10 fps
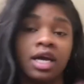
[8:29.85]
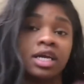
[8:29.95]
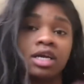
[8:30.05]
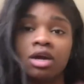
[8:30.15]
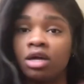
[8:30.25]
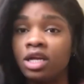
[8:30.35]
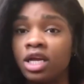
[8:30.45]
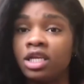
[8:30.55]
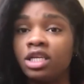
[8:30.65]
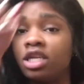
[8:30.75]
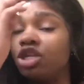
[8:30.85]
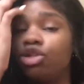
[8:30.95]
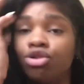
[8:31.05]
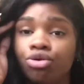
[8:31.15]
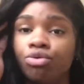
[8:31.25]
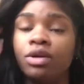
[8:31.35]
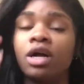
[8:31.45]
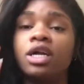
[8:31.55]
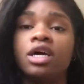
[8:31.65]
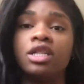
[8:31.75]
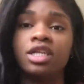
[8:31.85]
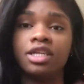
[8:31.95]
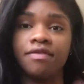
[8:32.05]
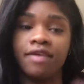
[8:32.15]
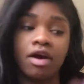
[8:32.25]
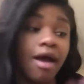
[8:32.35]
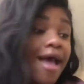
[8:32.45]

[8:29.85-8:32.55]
get all the excess glue and all the other stuff out.